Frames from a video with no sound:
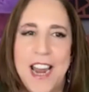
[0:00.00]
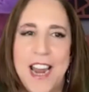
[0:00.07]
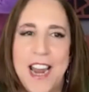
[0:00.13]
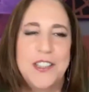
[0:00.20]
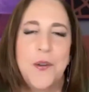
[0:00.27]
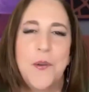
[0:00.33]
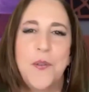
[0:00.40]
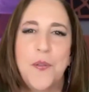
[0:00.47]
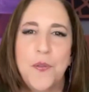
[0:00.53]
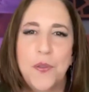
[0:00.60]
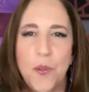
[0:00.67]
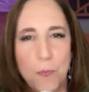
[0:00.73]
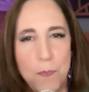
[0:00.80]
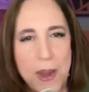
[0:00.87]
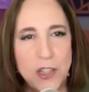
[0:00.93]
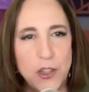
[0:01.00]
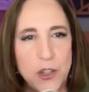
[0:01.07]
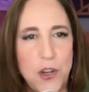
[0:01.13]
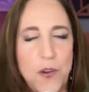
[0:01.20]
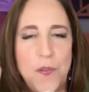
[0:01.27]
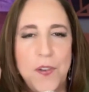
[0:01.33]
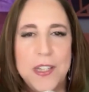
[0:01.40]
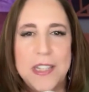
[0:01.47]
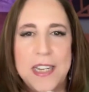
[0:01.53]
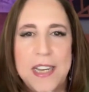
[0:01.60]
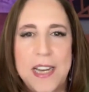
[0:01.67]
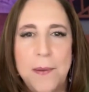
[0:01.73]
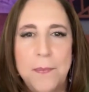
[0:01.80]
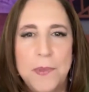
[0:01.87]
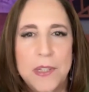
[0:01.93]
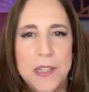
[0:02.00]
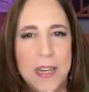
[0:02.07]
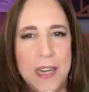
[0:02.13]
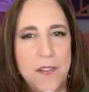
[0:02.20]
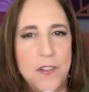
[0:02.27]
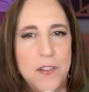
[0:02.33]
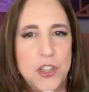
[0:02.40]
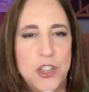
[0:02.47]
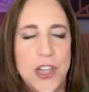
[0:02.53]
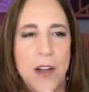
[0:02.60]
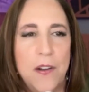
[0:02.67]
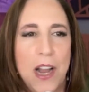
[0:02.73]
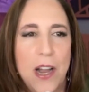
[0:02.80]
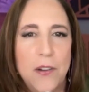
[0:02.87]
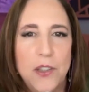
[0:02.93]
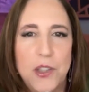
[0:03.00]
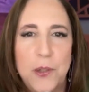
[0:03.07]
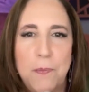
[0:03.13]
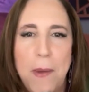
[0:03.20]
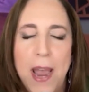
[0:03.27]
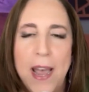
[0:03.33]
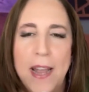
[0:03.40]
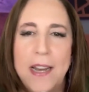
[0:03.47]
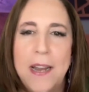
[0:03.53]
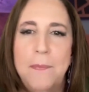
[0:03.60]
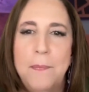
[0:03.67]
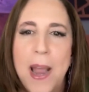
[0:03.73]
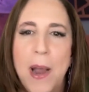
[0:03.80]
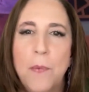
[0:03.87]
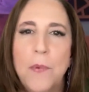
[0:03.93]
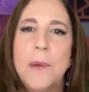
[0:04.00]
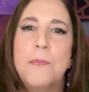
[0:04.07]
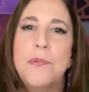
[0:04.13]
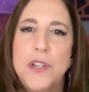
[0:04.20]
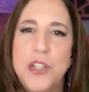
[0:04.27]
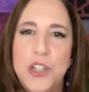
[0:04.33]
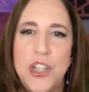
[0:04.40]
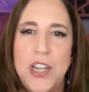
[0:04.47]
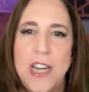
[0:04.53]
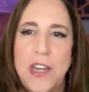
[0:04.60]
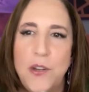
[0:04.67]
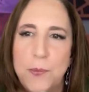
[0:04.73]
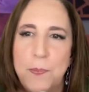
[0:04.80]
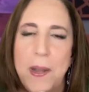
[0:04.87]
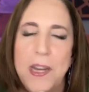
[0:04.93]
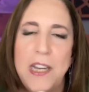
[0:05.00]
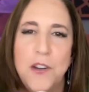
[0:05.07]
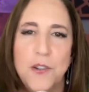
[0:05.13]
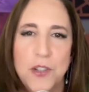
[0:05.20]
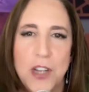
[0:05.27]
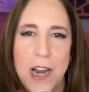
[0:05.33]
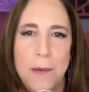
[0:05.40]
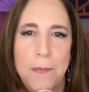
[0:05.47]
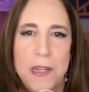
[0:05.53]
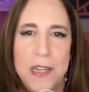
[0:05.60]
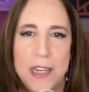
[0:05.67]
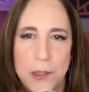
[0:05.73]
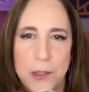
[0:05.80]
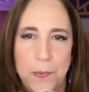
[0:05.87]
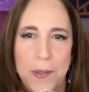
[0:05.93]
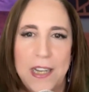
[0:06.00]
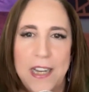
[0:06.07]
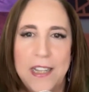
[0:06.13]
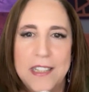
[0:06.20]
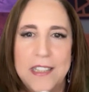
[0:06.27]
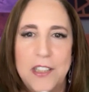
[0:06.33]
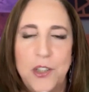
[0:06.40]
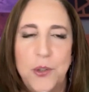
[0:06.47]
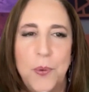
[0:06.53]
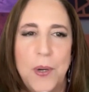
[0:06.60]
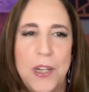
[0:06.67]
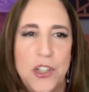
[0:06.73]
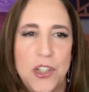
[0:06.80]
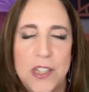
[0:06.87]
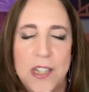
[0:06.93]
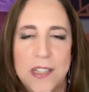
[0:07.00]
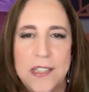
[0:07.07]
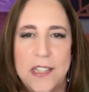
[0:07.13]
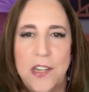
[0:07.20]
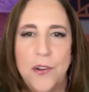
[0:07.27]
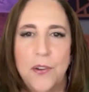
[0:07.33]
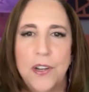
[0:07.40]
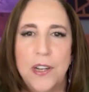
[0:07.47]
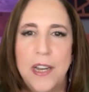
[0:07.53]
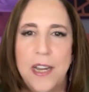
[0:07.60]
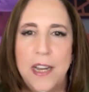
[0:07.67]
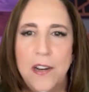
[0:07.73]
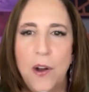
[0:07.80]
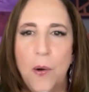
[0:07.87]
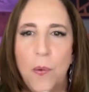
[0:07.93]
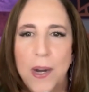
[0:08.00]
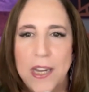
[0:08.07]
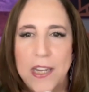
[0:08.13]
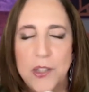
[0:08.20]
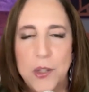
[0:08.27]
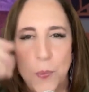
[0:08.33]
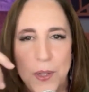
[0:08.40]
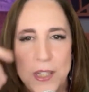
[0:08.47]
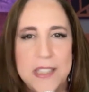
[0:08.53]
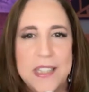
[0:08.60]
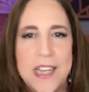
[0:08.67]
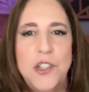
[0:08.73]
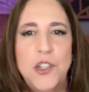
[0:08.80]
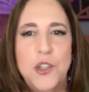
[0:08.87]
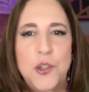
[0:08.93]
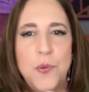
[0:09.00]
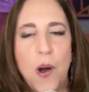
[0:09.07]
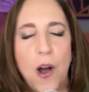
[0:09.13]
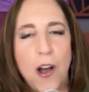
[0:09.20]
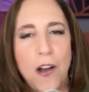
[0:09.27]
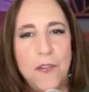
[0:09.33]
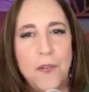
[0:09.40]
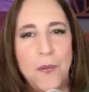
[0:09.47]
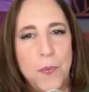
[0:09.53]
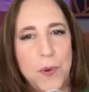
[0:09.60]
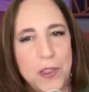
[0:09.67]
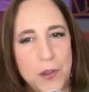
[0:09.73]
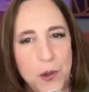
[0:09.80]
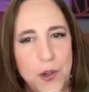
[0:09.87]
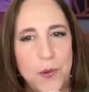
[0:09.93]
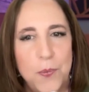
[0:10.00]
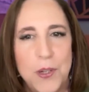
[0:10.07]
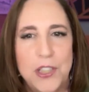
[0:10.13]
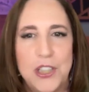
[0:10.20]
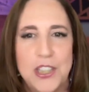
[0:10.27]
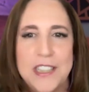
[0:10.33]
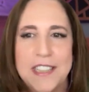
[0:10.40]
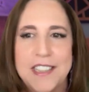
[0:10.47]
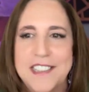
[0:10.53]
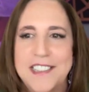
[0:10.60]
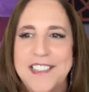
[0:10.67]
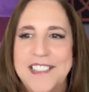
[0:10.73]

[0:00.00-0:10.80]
So make sure you visit him, give a shout out to Matt. And Matt, we appreciate you spending your time in explaining the situation to us here in Hawaii. So we send you off with good wishes.